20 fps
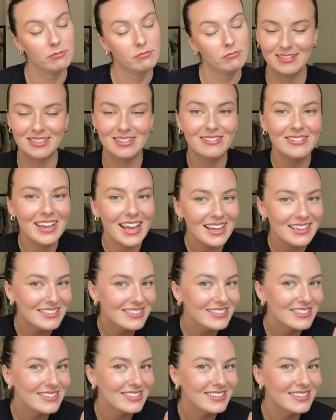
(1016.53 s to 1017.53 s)
So
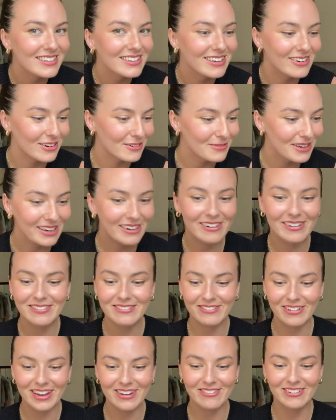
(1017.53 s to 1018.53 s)
yes, they're all my current
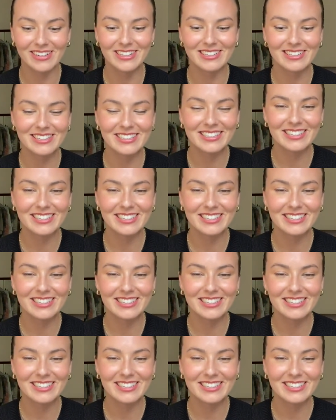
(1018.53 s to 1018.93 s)
favorites.